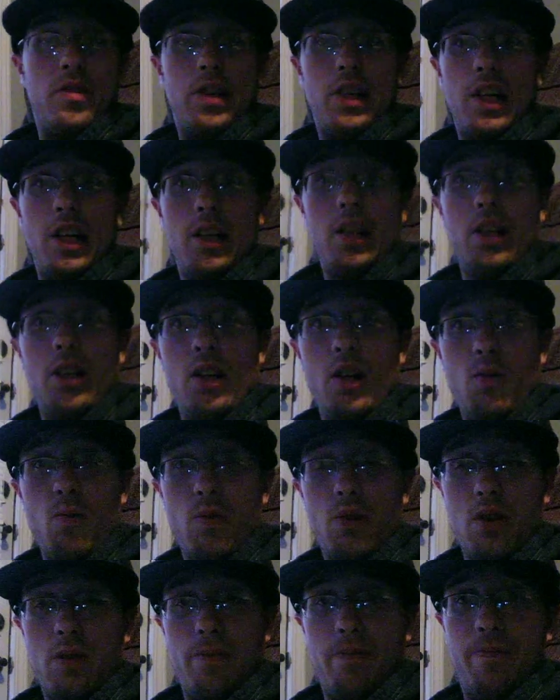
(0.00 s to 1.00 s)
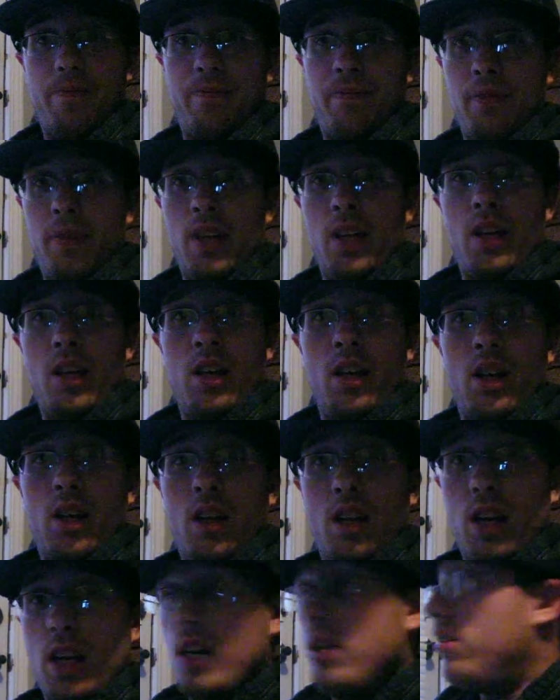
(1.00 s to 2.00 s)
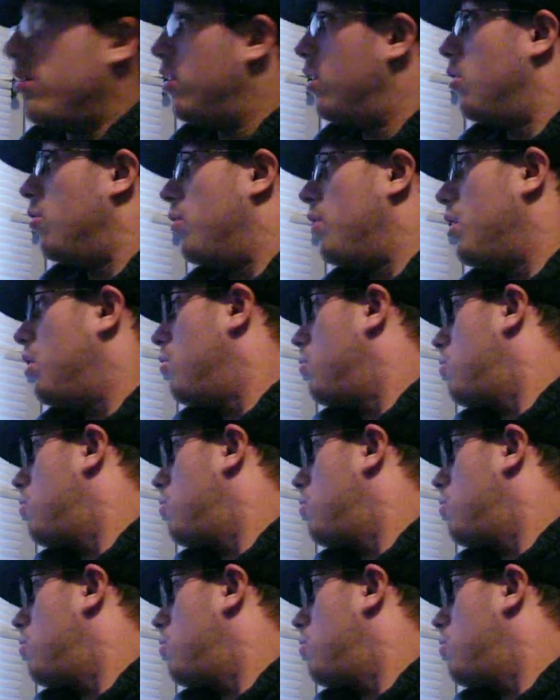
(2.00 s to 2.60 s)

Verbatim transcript: like that, you know, we do. I don't know, we,